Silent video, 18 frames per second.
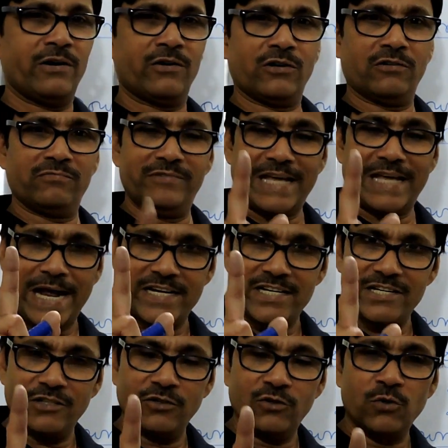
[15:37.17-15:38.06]
of
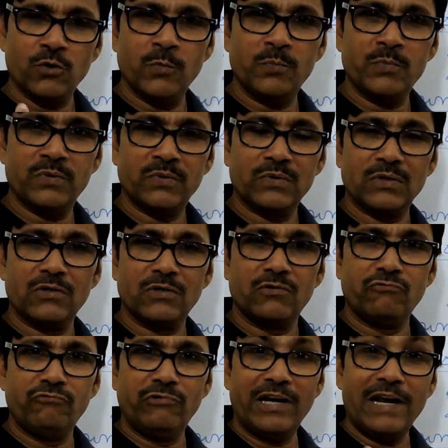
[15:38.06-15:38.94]
that group
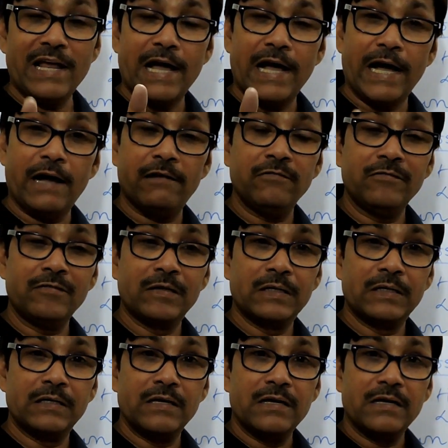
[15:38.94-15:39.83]
will have
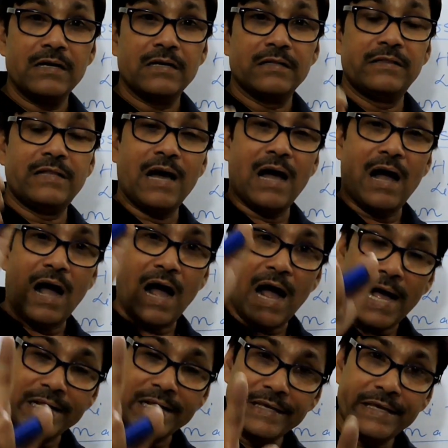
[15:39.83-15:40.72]
the
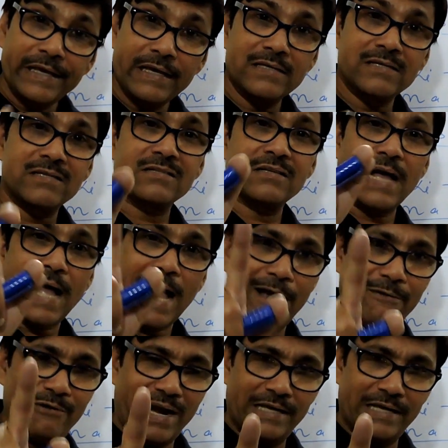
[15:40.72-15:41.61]
highest
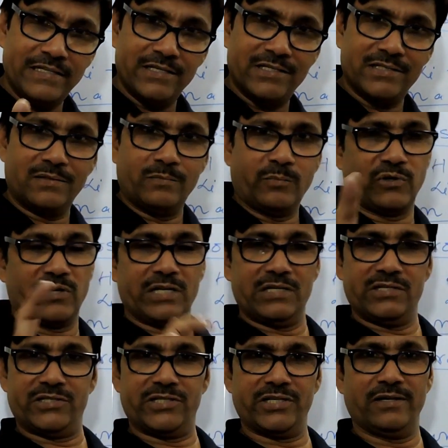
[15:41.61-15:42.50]
ionization
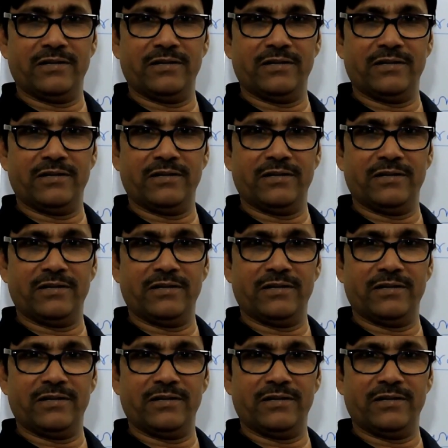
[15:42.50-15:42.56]
potential.